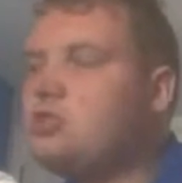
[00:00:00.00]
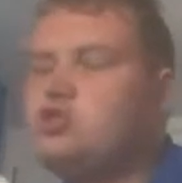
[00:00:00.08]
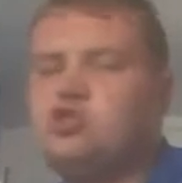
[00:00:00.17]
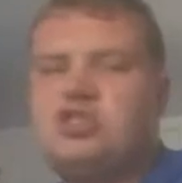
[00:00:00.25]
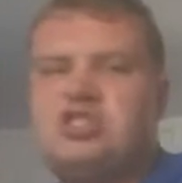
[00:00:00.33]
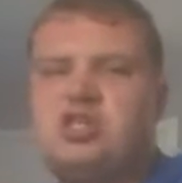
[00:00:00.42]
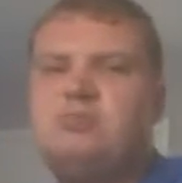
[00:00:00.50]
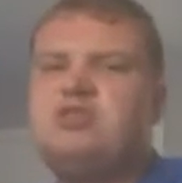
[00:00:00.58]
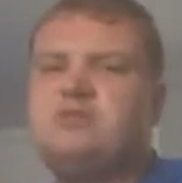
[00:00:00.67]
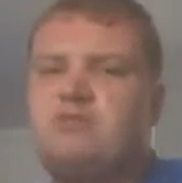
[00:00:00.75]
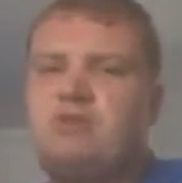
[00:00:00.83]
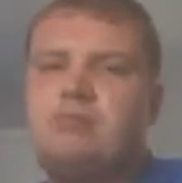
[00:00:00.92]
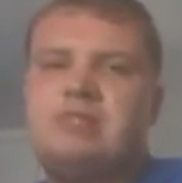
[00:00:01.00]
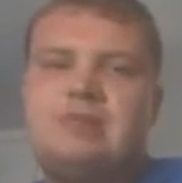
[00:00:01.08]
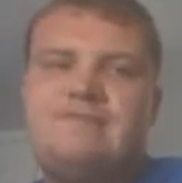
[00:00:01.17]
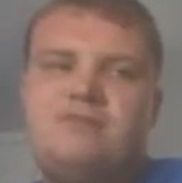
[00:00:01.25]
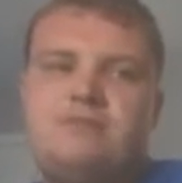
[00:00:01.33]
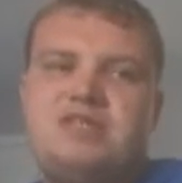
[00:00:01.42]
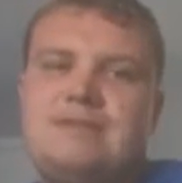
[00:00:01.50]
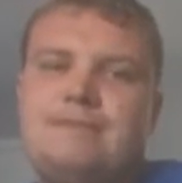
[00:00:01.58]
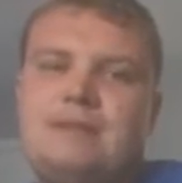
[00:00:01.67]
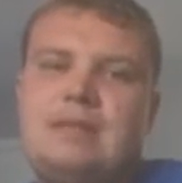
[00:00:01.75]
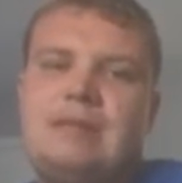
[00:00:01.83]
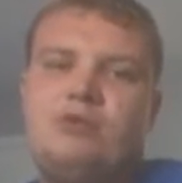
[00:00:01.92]
So Jason Cummings, thumbs up for me.
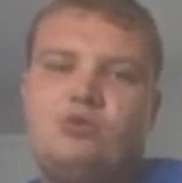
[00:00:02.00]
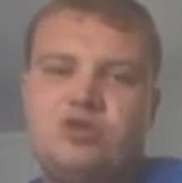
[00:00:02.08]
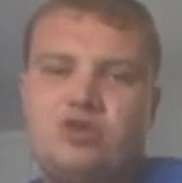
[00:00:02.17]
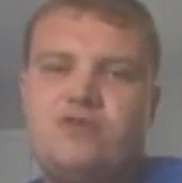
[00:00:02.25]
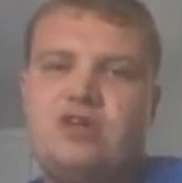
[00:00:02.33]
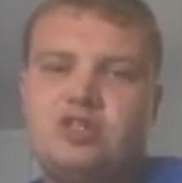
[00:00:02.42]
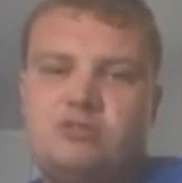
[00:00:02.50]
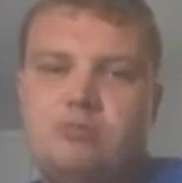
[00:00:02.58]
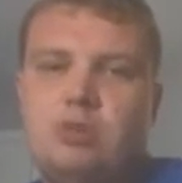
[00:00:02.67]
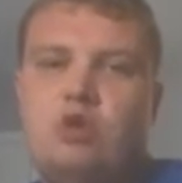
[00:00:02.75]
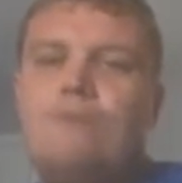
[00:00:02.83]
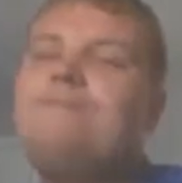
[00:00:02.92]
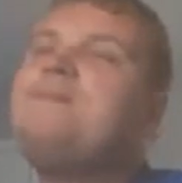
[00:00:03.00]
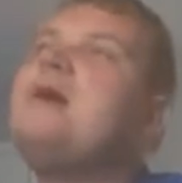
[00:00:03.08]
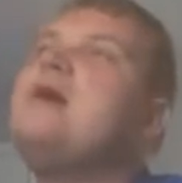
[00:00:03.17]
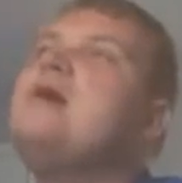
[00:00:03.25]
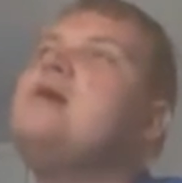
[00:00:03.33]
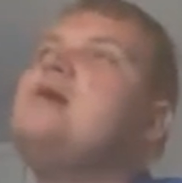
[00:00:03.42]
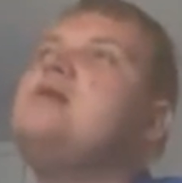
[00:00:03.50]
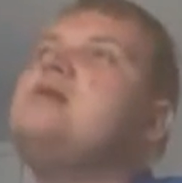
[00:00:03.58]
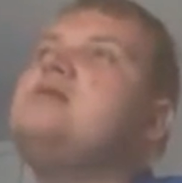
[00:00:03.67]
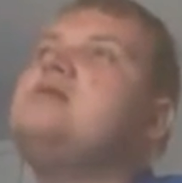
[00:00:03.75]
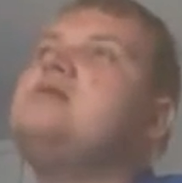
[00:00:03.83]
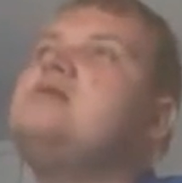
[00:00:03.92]
Let me know what you think down below.
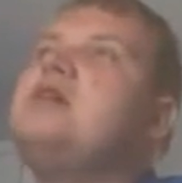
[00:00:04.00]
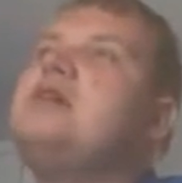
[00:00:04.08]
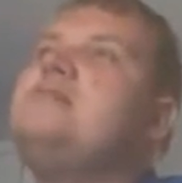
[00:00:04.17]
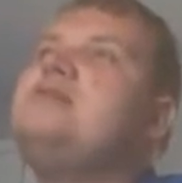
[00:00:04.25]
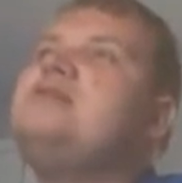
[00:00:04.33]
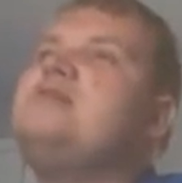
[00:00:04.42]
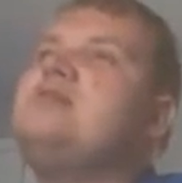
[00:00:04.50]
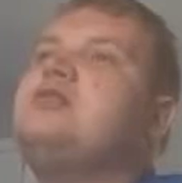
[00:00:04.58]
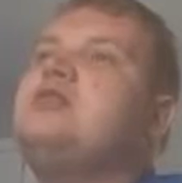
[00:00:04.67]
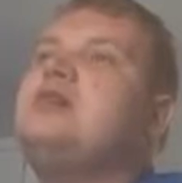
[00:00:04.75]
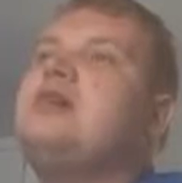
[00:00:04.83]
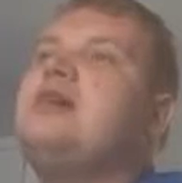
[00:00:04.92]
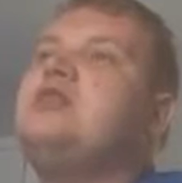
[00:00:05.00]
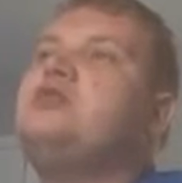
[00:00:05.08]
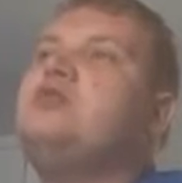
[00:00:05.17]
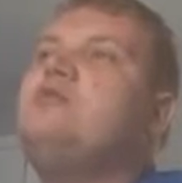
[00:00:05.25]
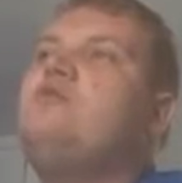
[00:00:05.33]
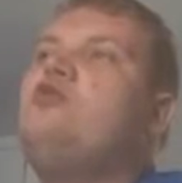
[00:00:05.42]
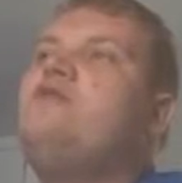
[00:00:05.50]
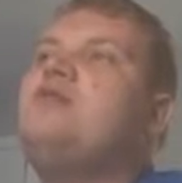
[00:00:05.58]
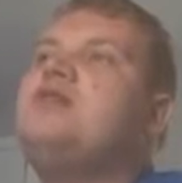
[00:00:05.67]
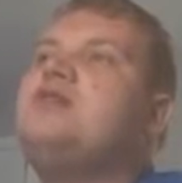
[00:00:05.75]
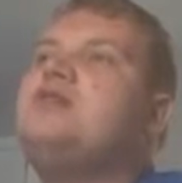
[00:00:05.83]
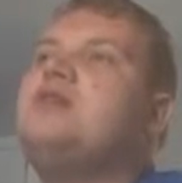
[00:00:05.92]
The second piece of business today is
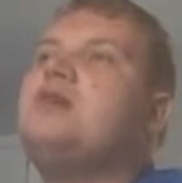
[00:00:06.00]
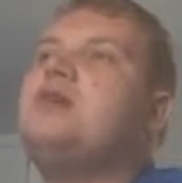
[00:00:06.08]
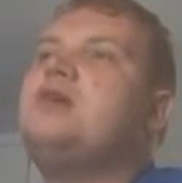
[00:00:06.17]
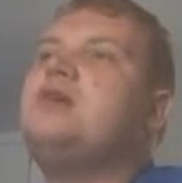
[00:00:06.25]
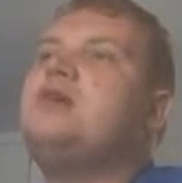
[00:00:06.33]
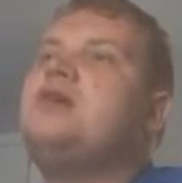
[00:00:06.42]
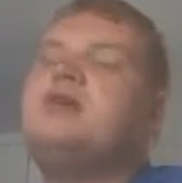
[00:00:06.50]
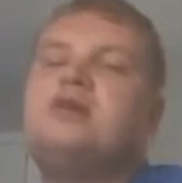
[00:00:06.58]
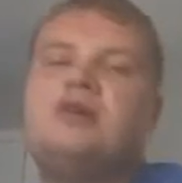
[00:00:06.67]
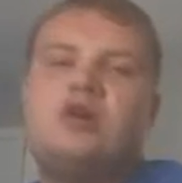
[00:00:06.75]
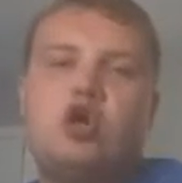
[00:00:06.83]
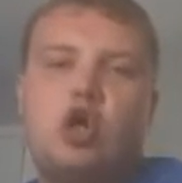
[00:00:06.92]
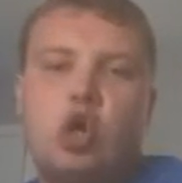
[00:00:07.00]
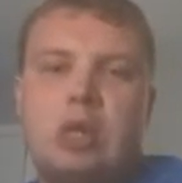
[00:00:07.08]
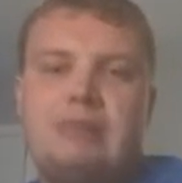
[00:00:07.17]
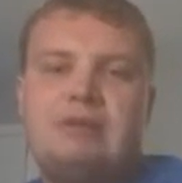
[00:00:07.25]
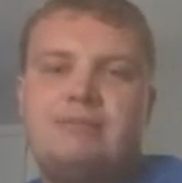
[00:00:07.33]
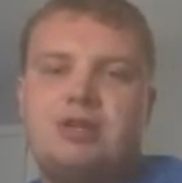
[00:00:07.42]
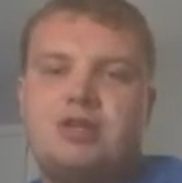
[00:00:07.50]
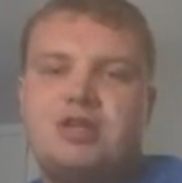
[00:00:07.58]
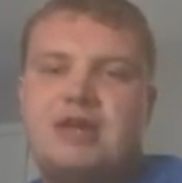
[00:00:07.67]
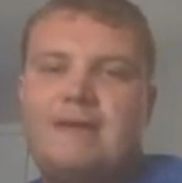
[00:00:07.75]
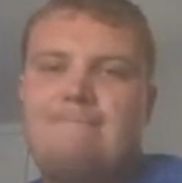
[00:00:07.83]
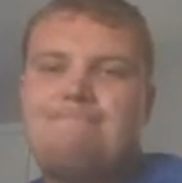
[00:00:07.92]
involving Ollie
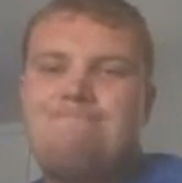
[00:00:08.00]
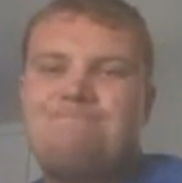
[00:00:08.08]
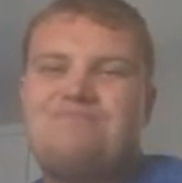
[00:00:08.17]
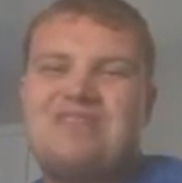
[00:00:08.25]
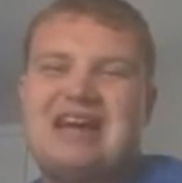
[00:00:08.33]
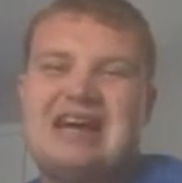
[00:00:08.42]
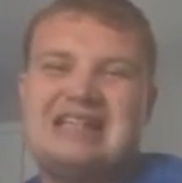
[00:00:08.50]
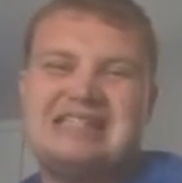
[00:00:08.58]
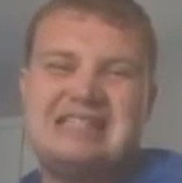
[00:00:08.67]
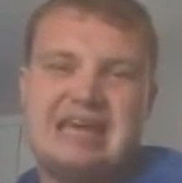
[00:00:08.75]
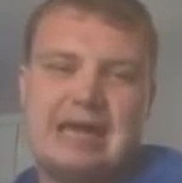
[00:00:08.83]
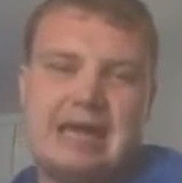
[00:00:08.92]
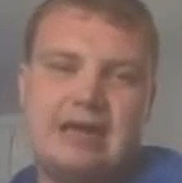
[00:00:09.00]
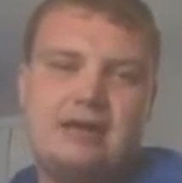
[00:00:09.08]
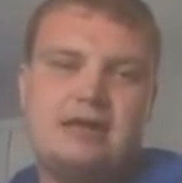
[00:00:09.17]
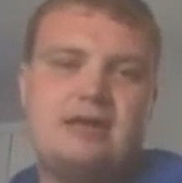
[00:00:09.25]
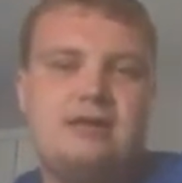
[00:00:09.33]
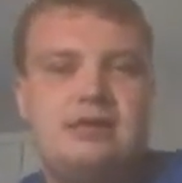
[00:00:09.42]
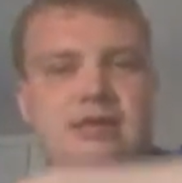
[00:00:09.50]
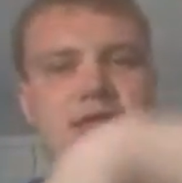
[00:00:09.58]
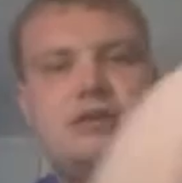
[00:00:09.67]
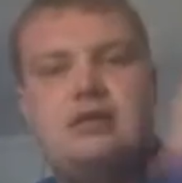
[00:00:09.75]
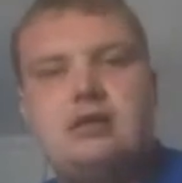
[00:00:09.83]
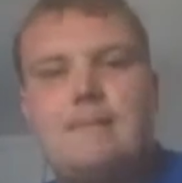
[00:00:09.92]
McBurnie and
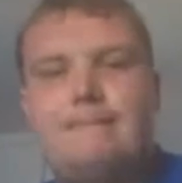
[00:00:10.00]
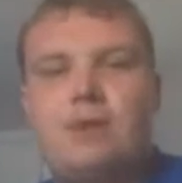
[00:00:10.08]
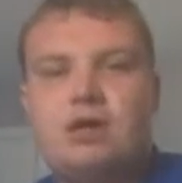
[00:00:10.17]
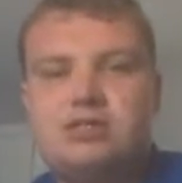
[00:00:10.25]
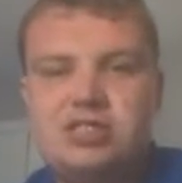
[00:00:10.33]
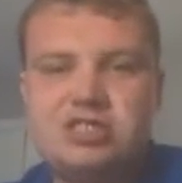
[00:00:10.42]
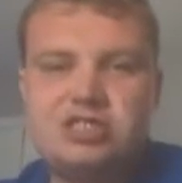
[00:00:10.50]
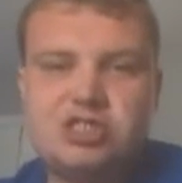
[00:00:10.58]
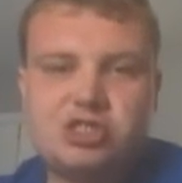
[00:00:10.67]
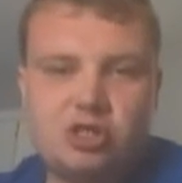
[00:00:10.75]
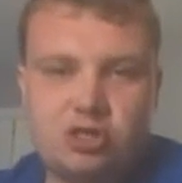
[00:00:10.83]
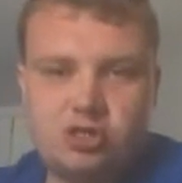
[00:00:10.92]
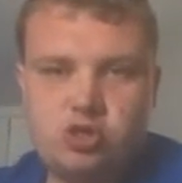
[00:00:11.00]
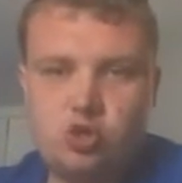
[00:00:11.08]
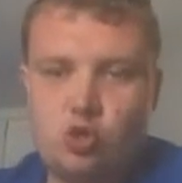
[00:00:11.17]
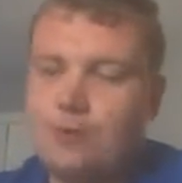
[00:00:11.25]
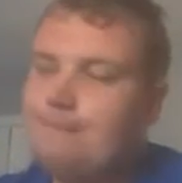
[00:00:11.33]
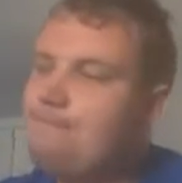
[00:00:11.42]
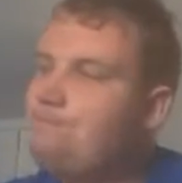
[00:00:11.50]
Martin Škrtel.